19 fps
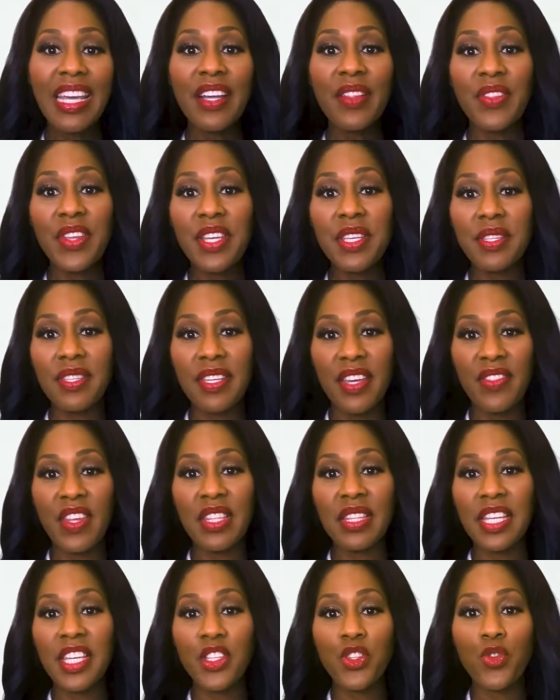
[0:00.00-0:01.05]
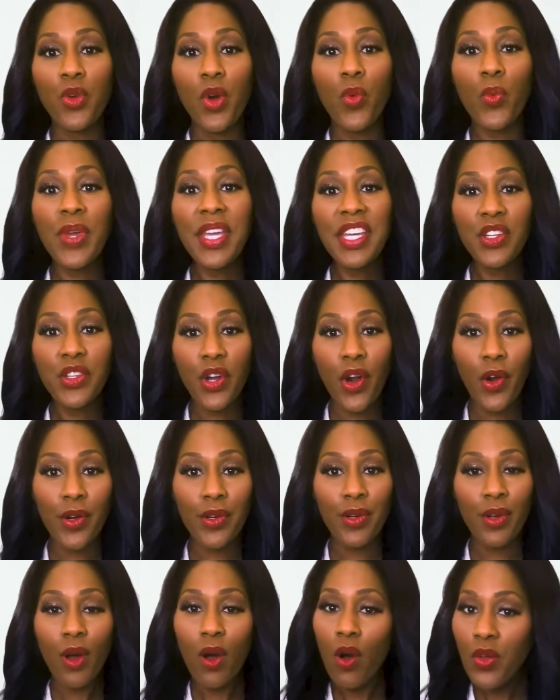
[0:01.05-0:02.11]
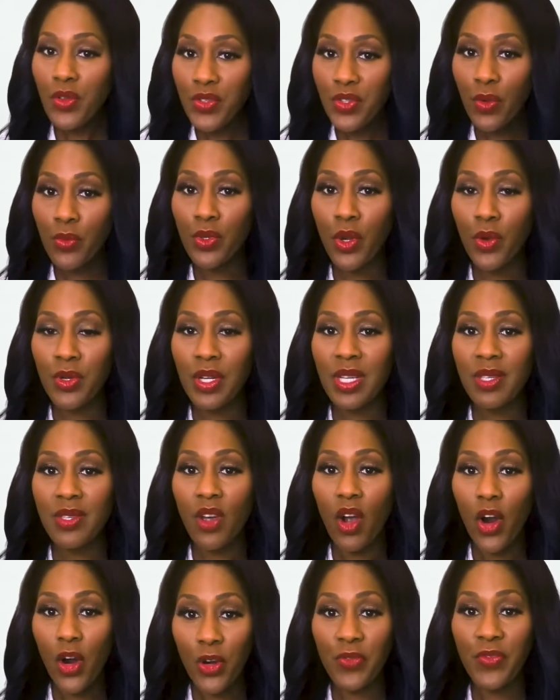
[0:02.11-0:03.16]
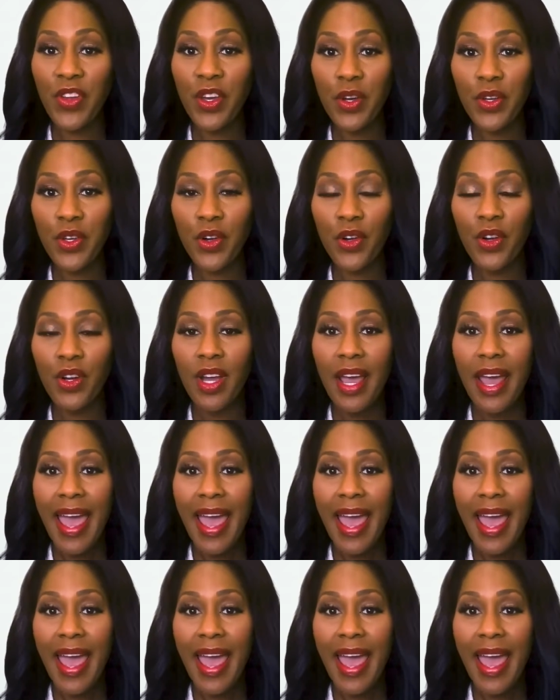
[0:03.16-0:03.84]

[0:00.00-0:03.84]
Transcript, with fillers: This can then lead to a weakened heart, also known as heart failure,